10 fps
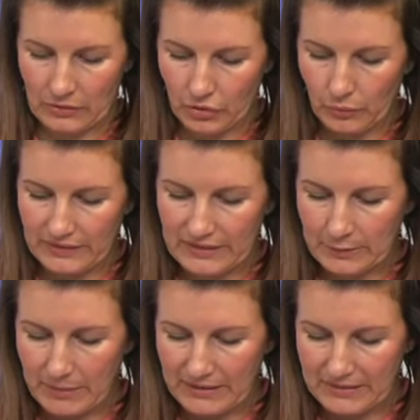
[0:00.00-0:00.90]
Julie says,
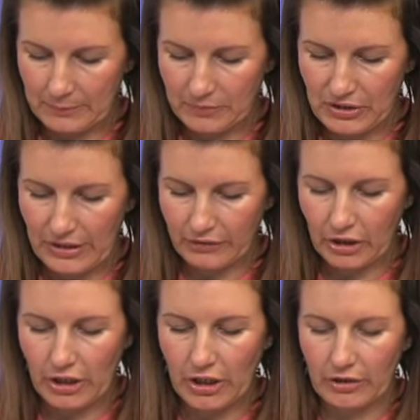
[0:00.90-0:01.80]
best tip she ever
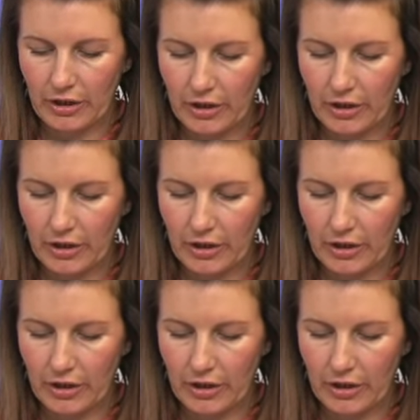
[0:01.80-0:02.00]
learned,